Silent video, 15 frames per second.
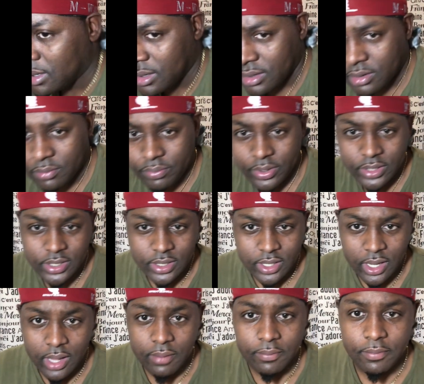compression
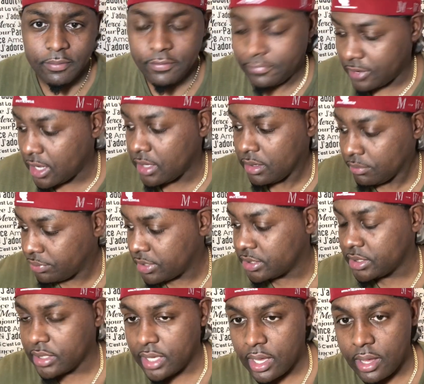cap. Fire
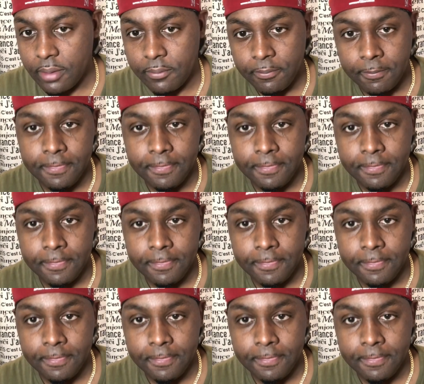compression cap.